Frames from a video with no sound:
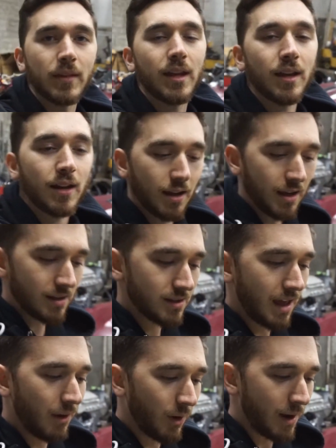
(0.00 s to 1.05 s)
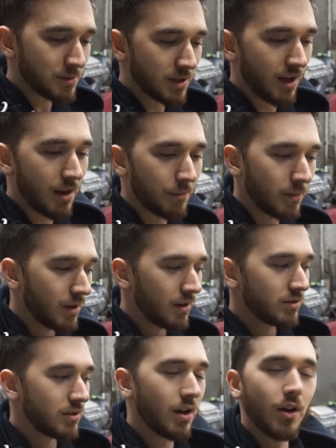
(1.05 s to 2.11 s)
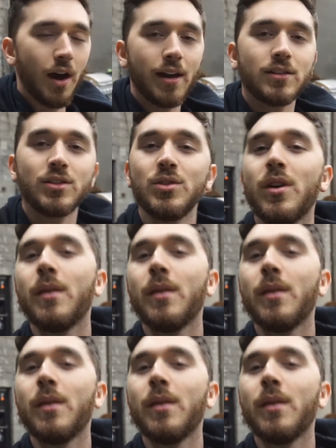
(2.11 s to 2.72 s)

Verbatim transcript: And I guess that wraps it up. So I do